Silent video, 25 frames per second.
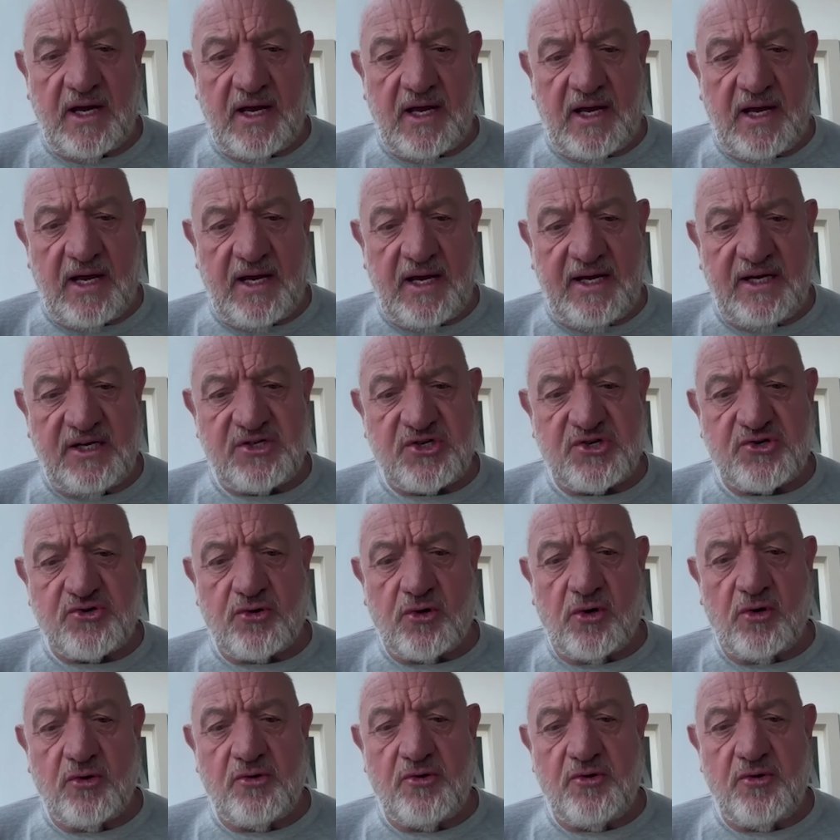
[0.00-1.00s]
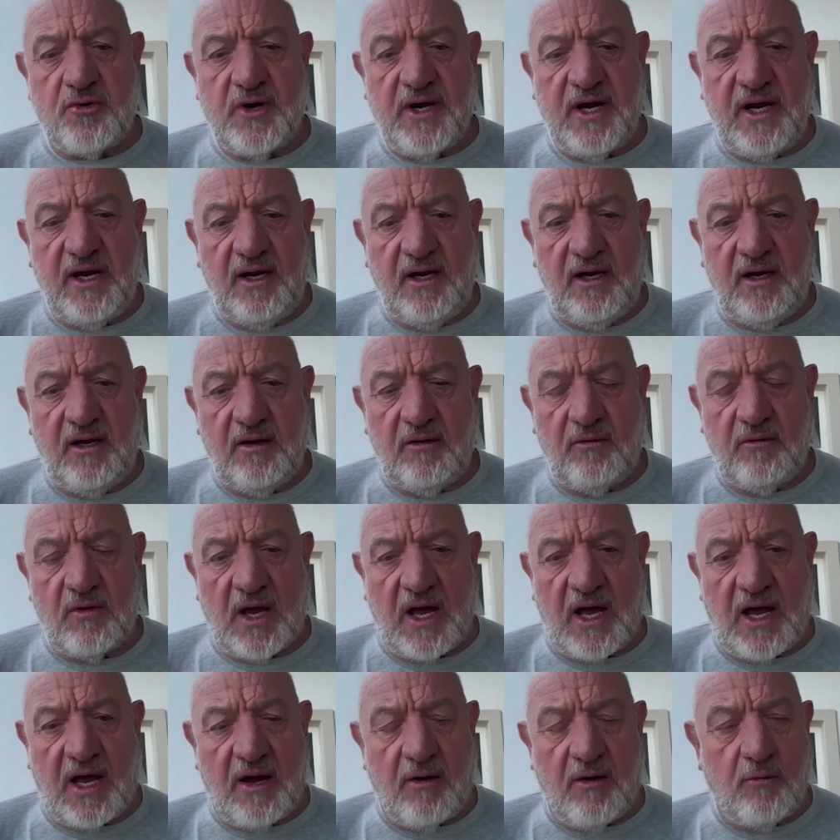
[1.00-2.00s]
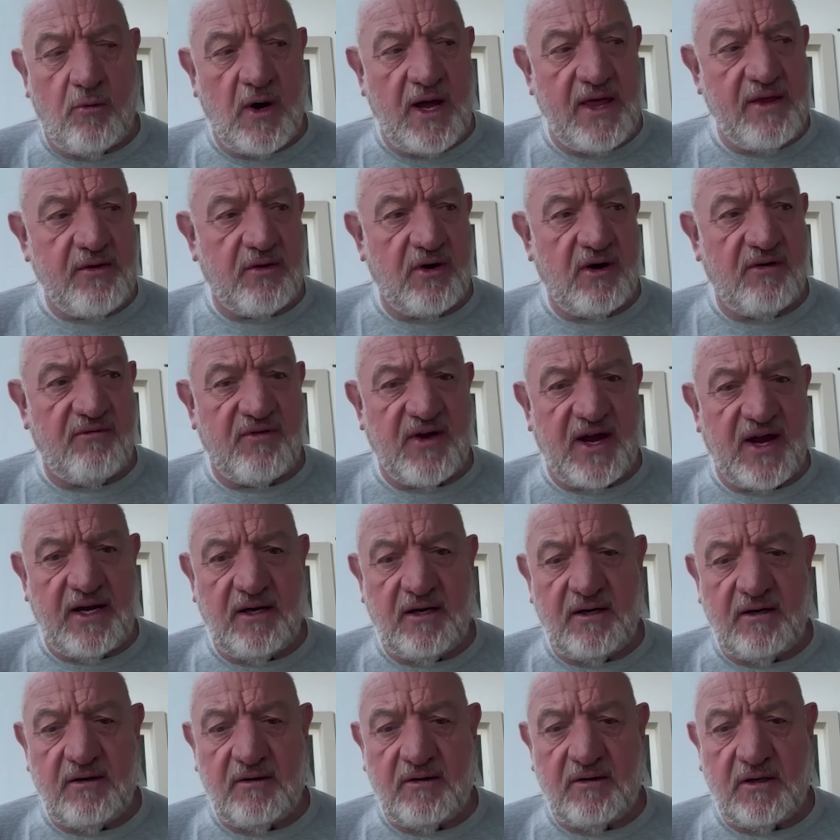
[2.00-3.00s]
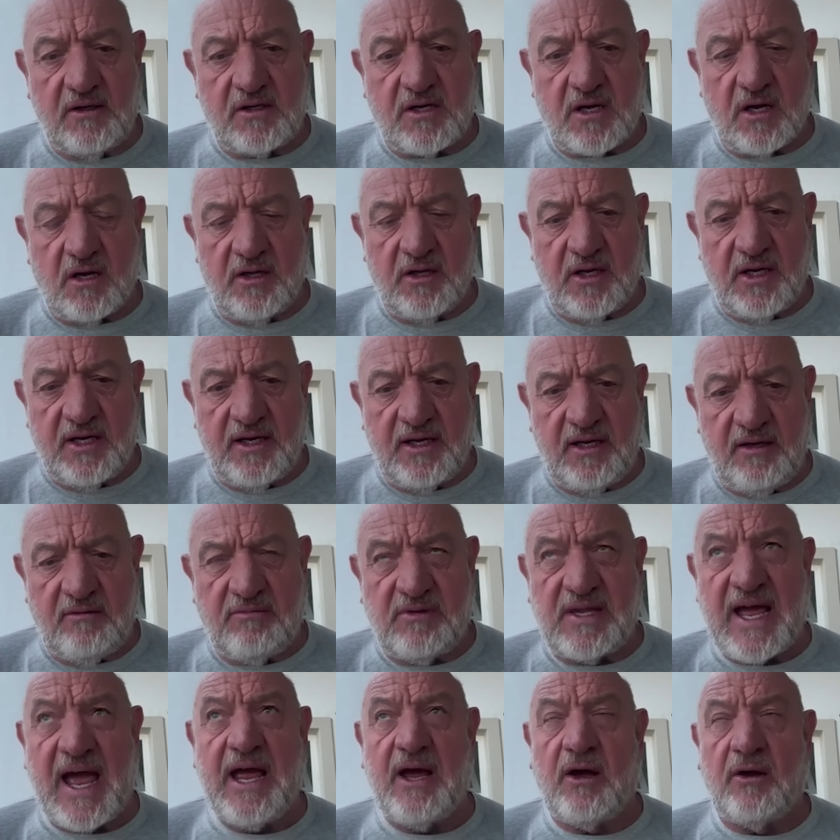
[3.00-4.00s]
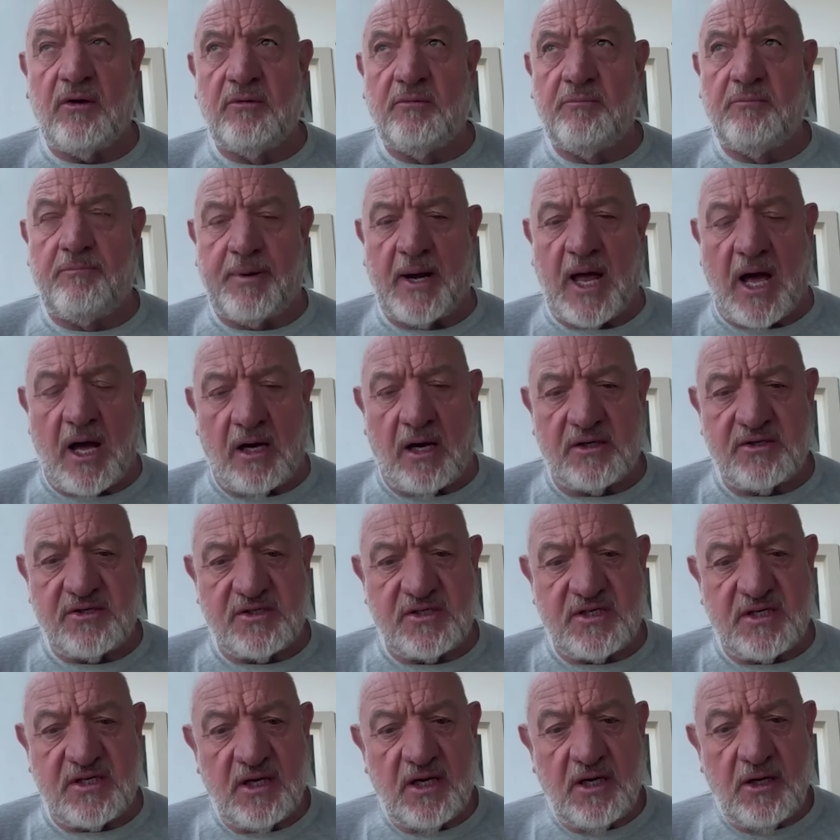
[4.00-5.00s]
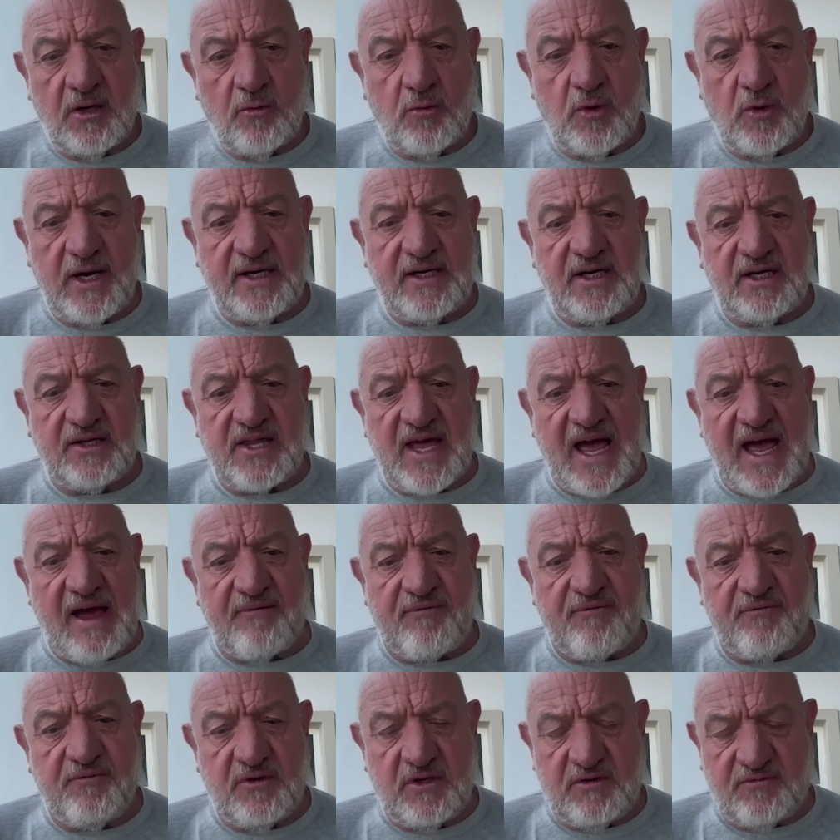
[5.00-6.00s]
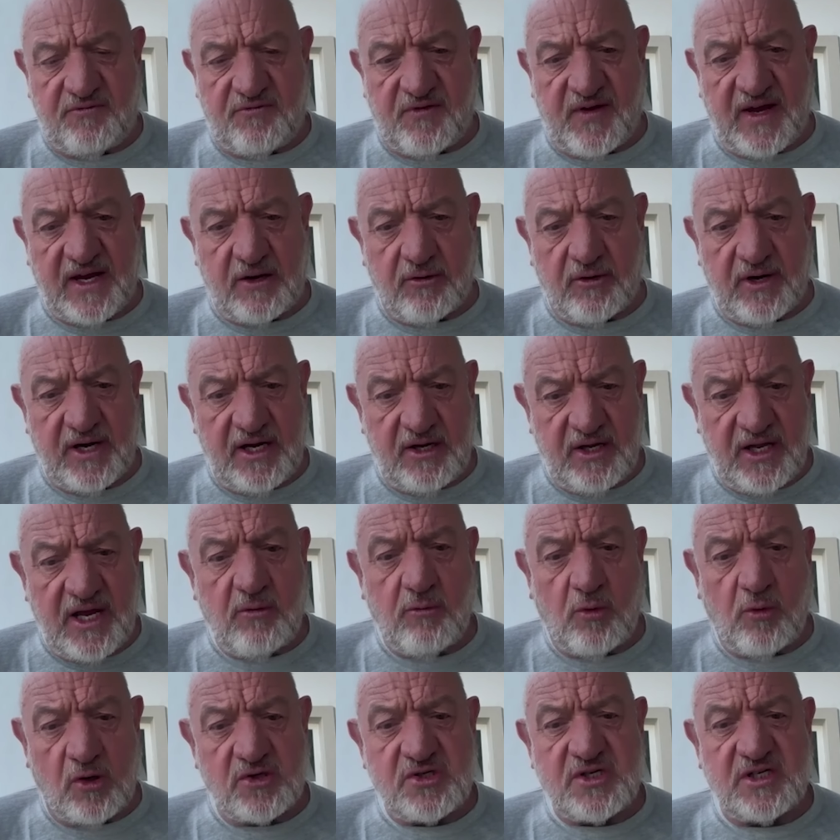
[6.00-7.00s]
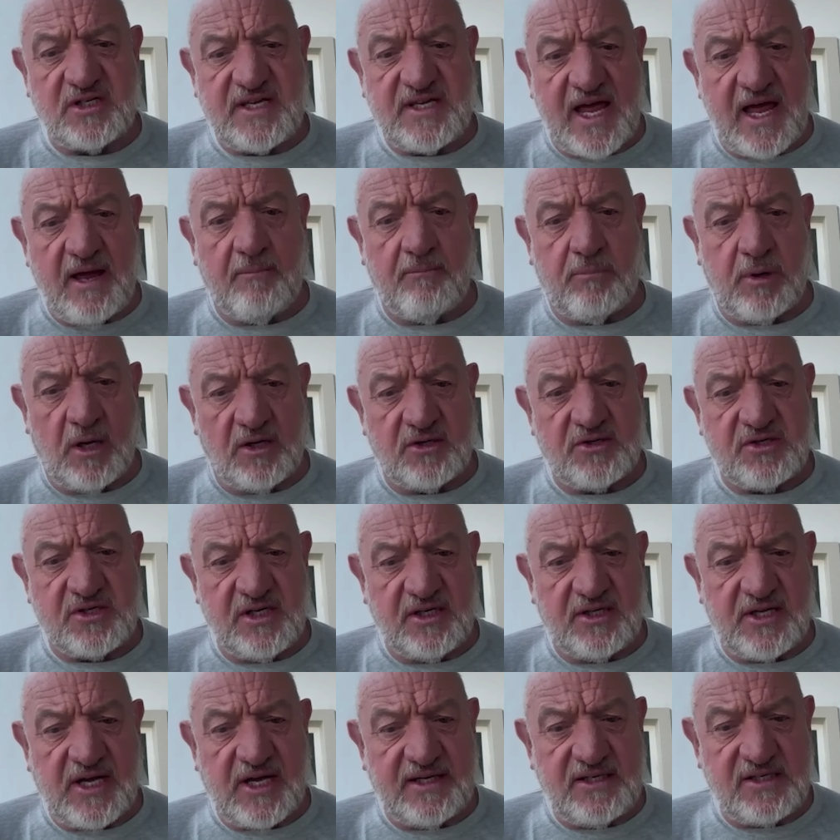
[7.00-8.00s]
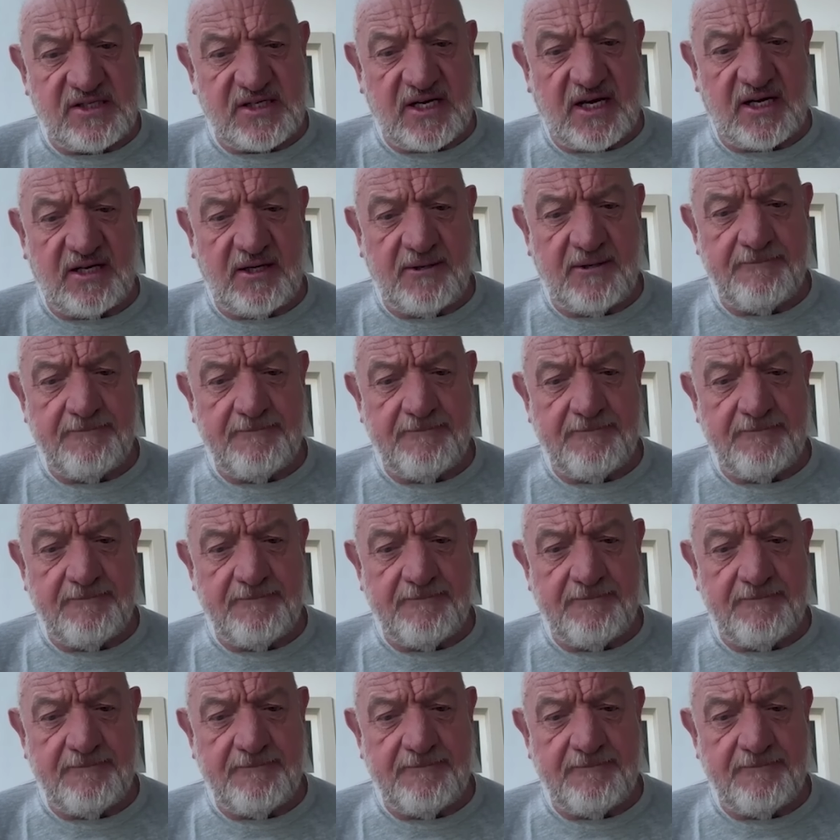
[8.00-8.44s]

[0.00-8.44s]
extraordinary weather event, the down blast, where did that figure in it? There was a down blast, did they say?